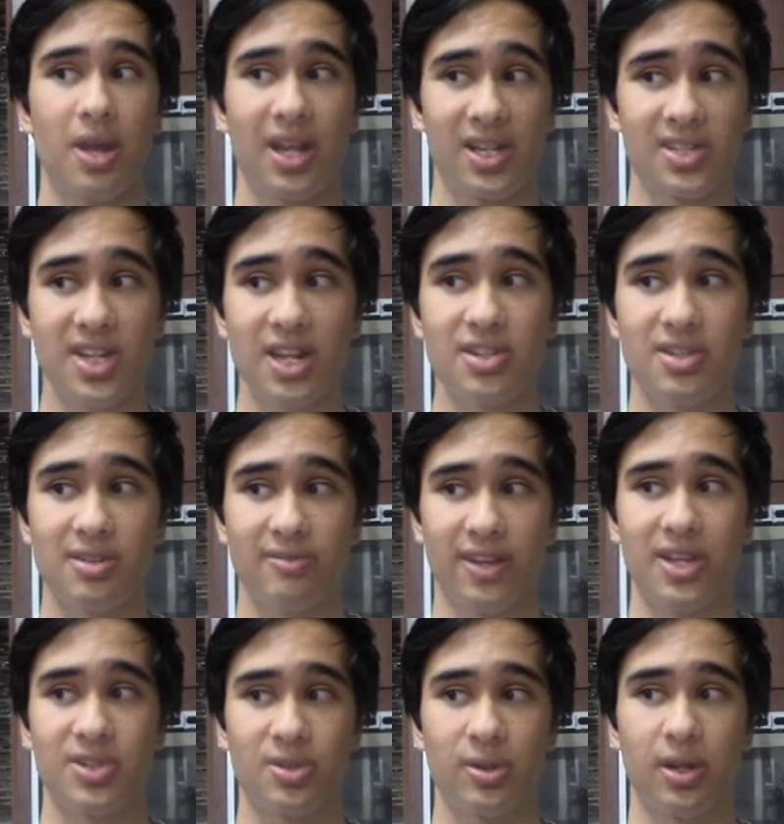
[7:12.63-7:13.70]
extensive
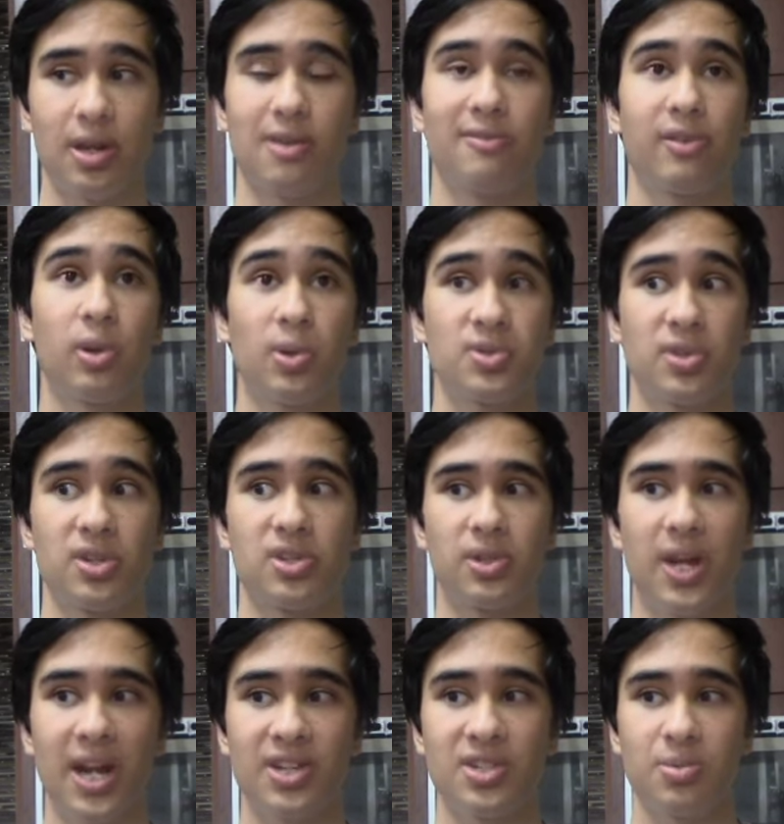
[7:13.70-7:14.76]
history of cultural
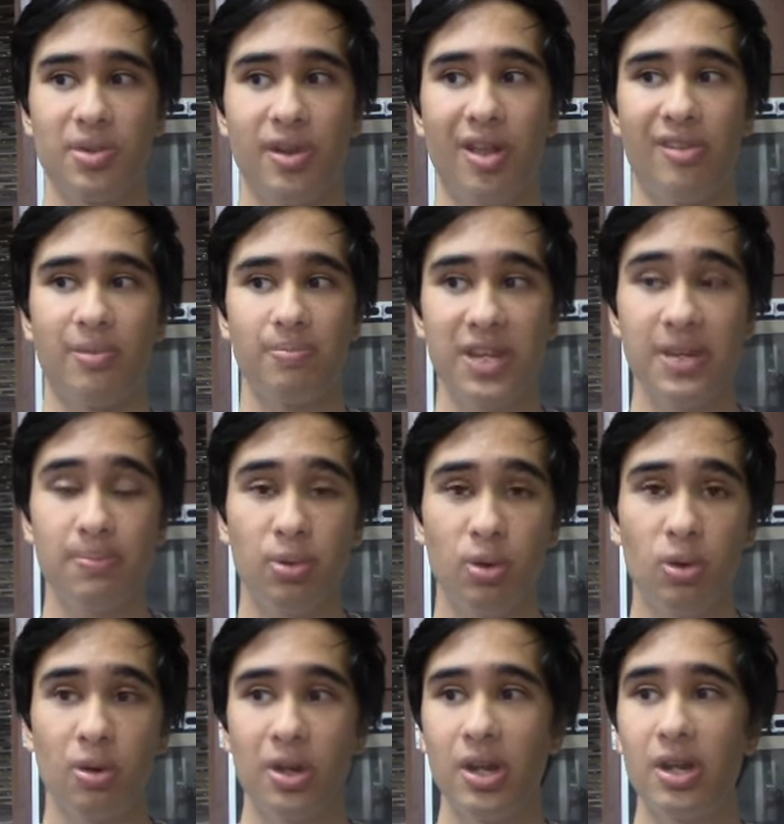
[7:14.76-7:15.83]
interaction with other
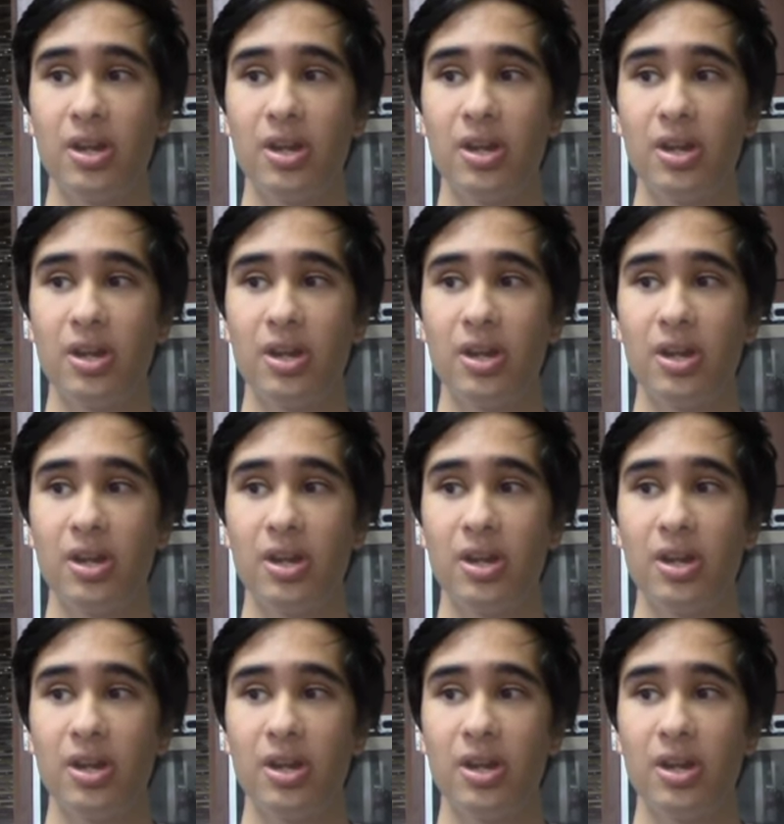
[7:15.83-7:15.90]
people,